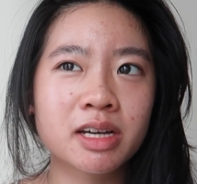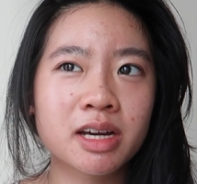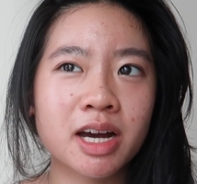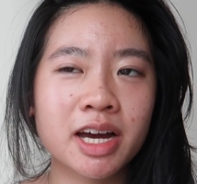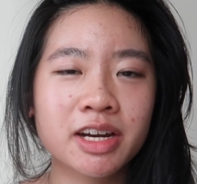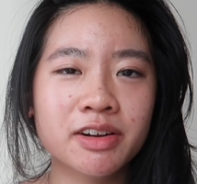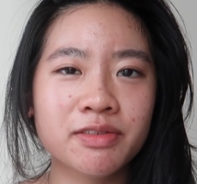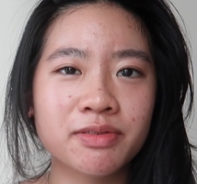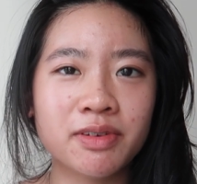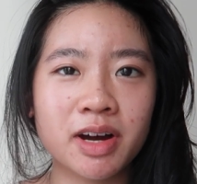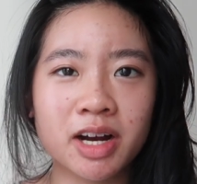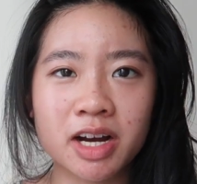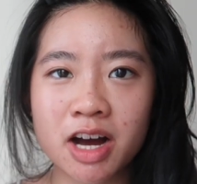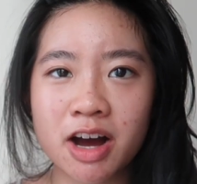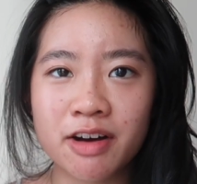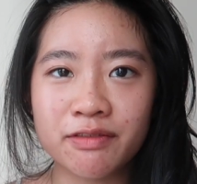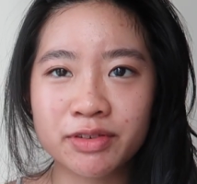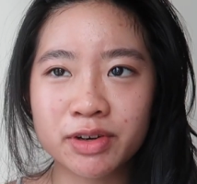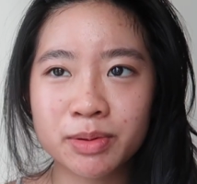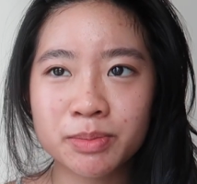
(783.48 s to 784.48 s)
kind of
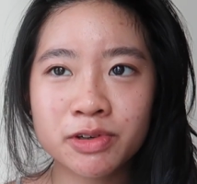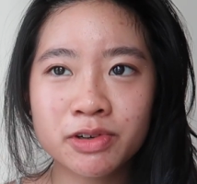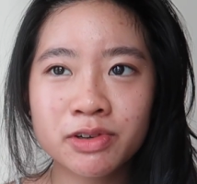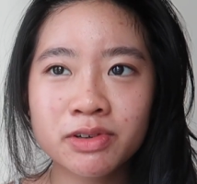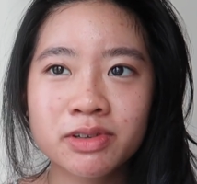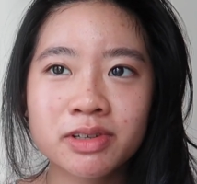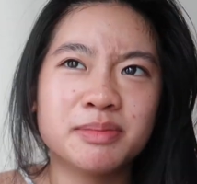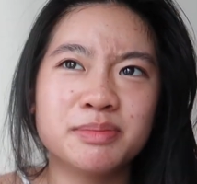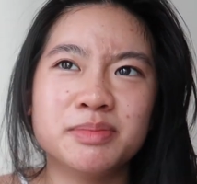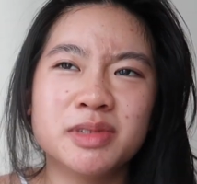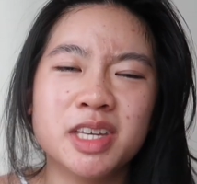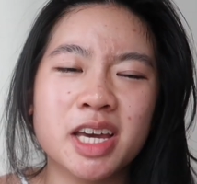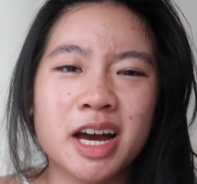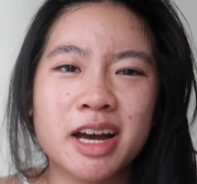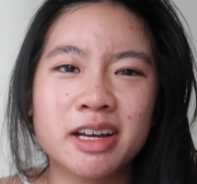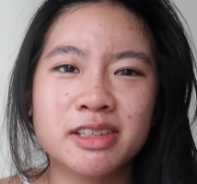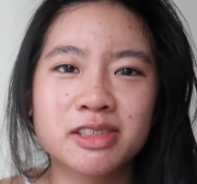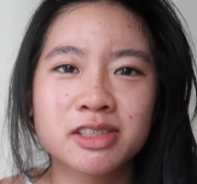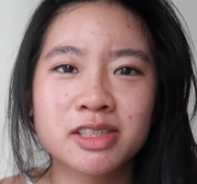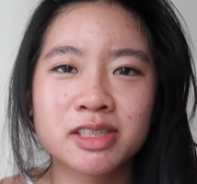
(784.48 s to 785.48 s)
uncomfortable.
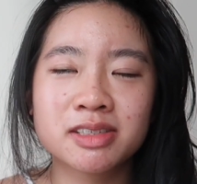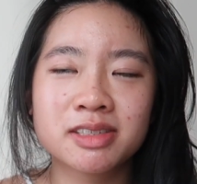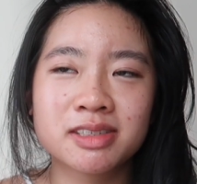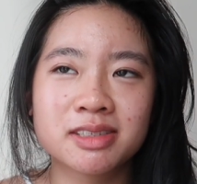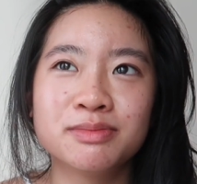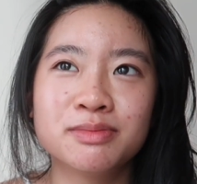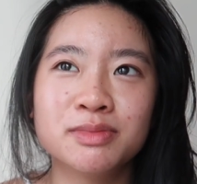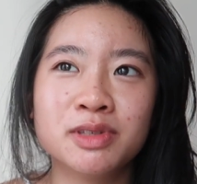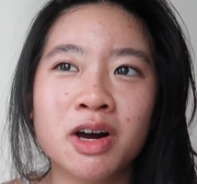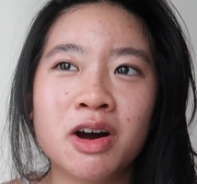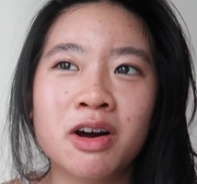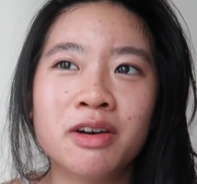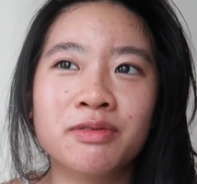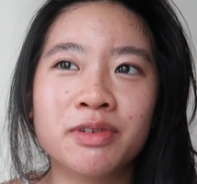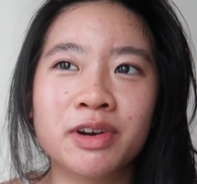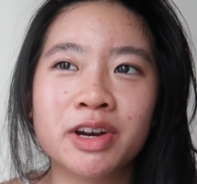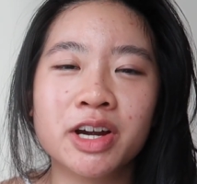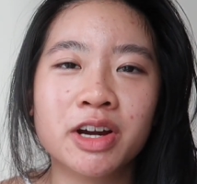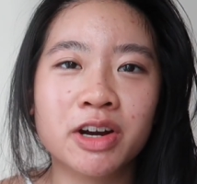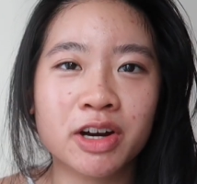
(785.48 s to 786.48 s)
Yeah, it's just not
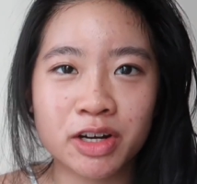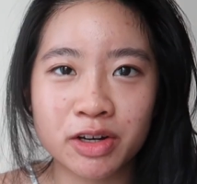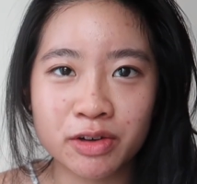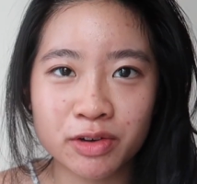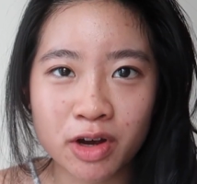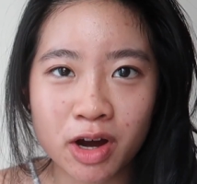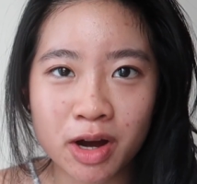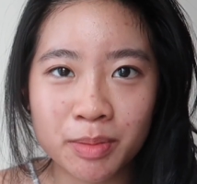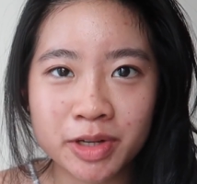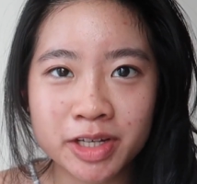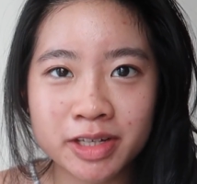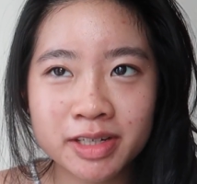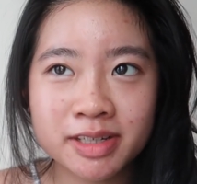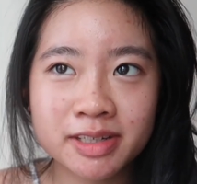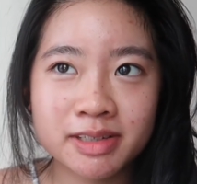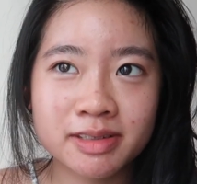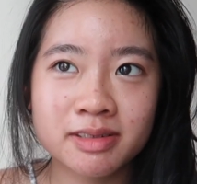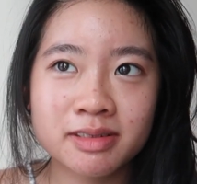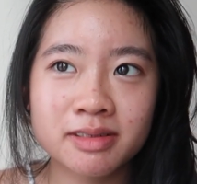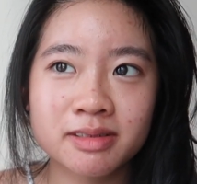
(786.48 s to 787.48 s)
very ergonomic.
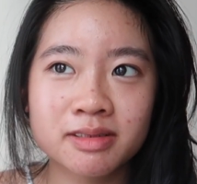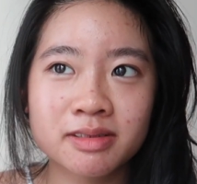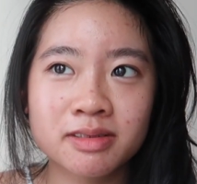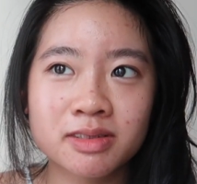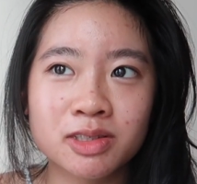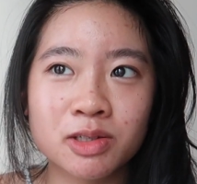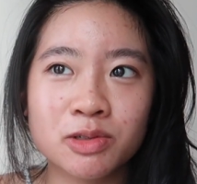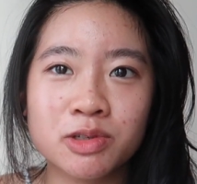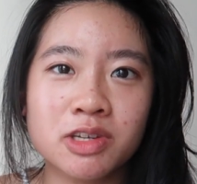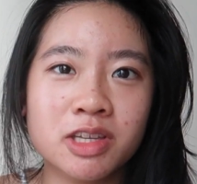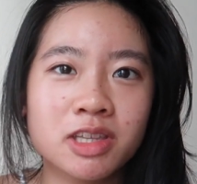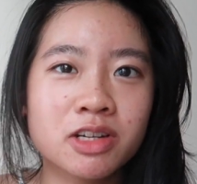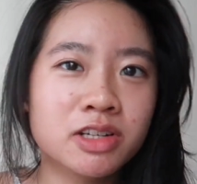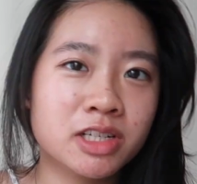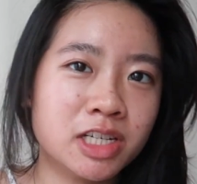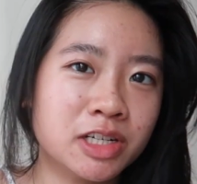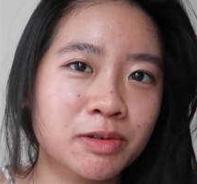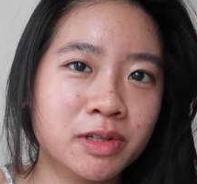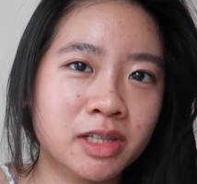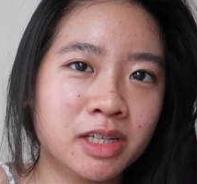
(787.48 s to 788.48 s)
So you either
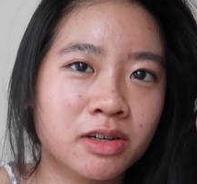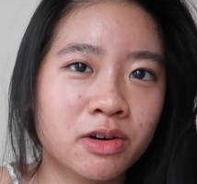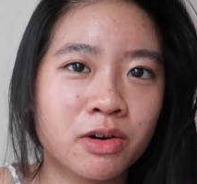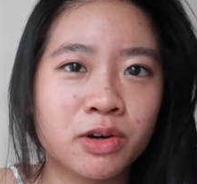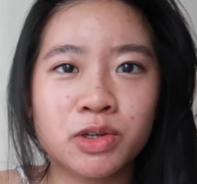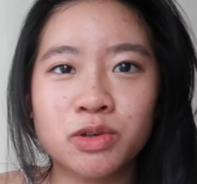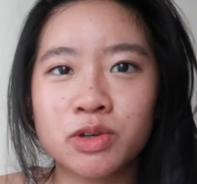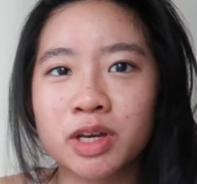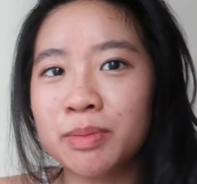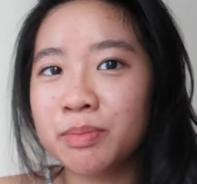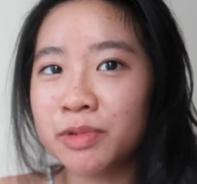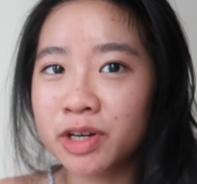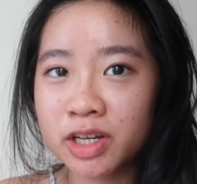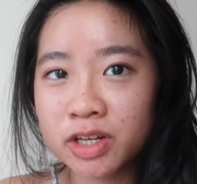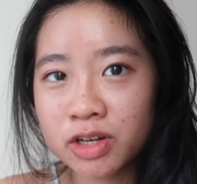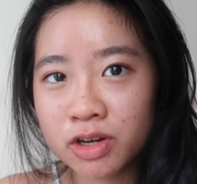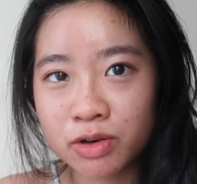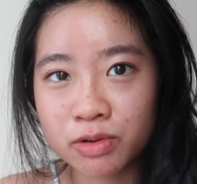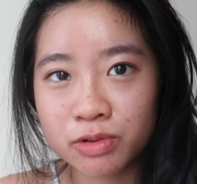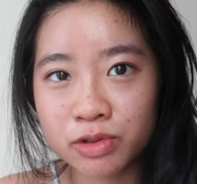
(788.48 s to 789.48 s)
deal with it or you can bring
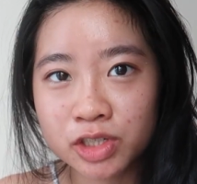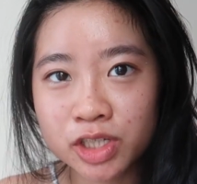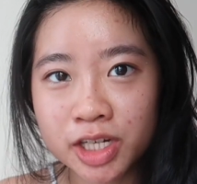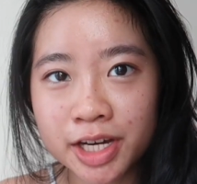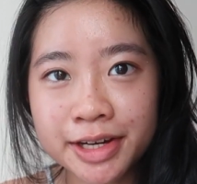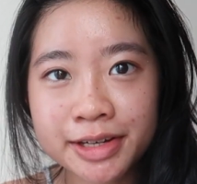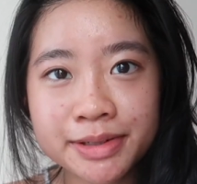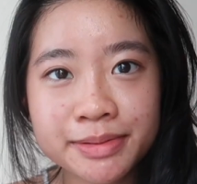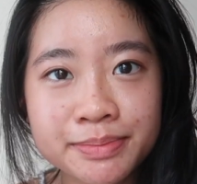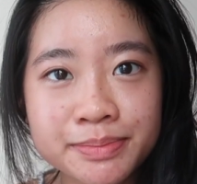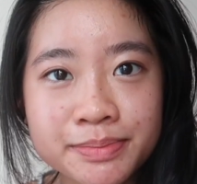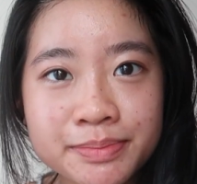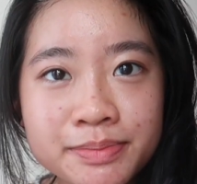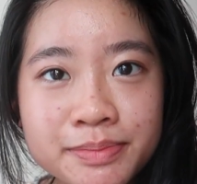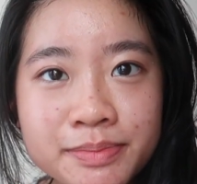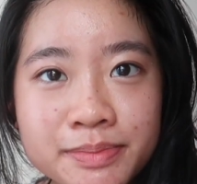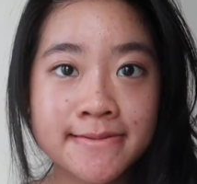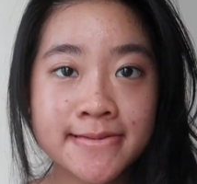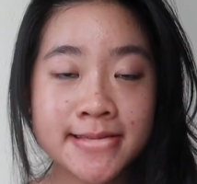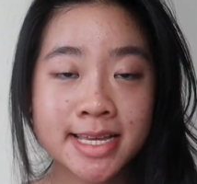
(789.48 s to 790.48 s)
in your own chair.
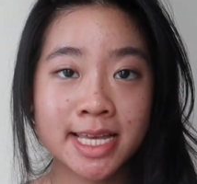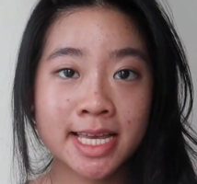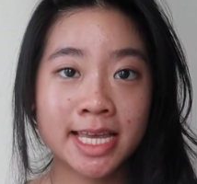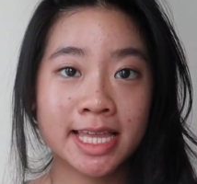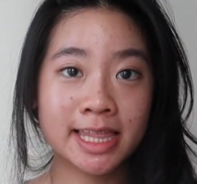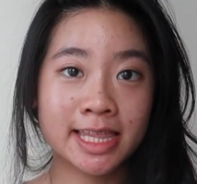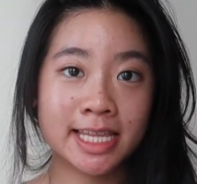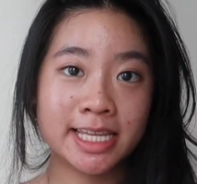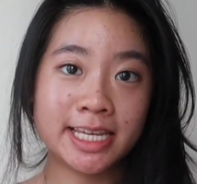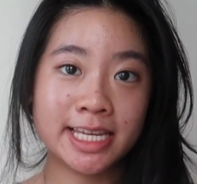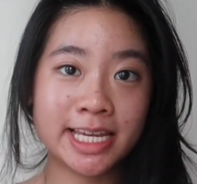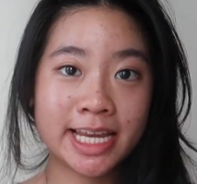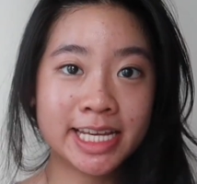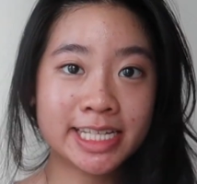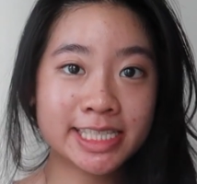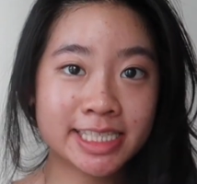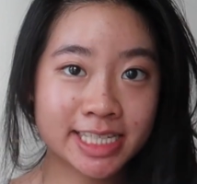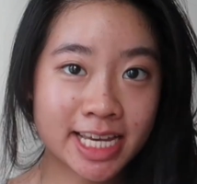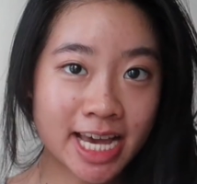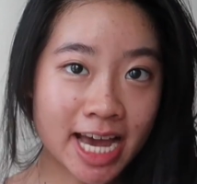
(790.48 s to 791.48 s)
The
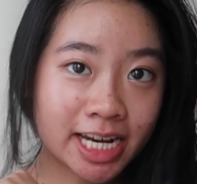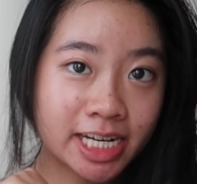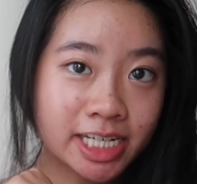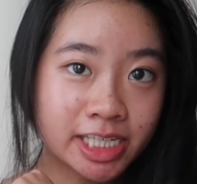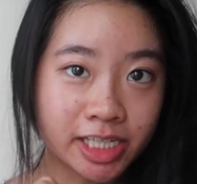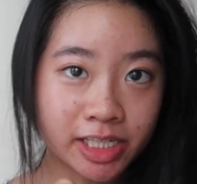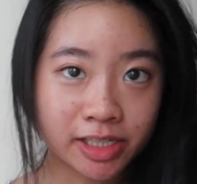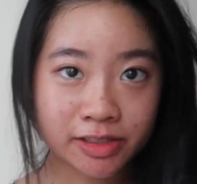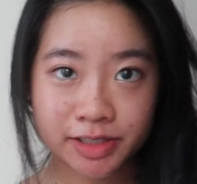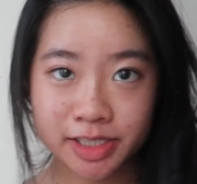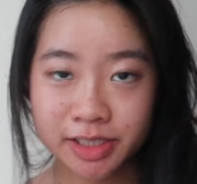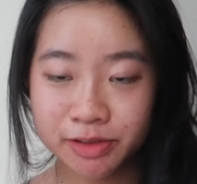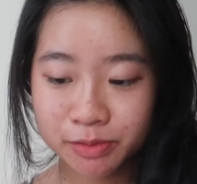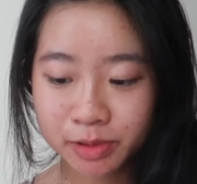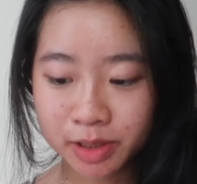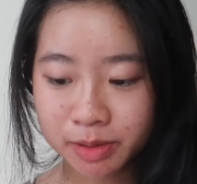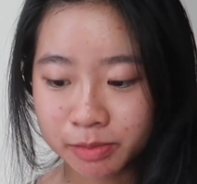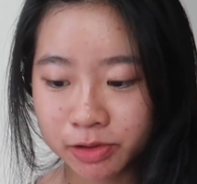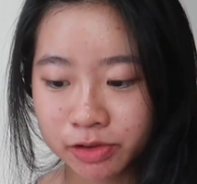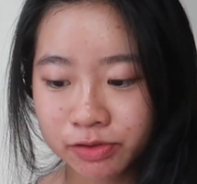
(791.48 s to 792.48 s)
next category
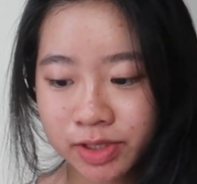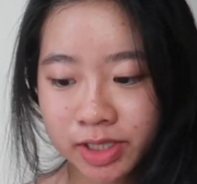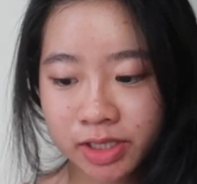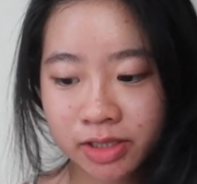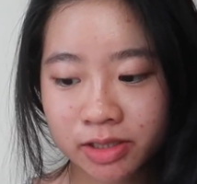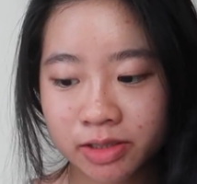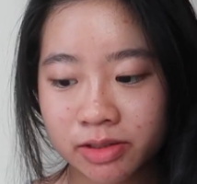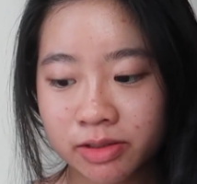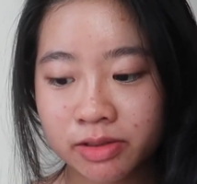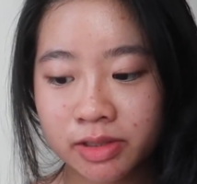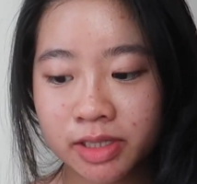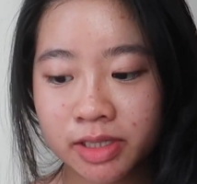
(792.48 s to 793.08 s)
we're moving to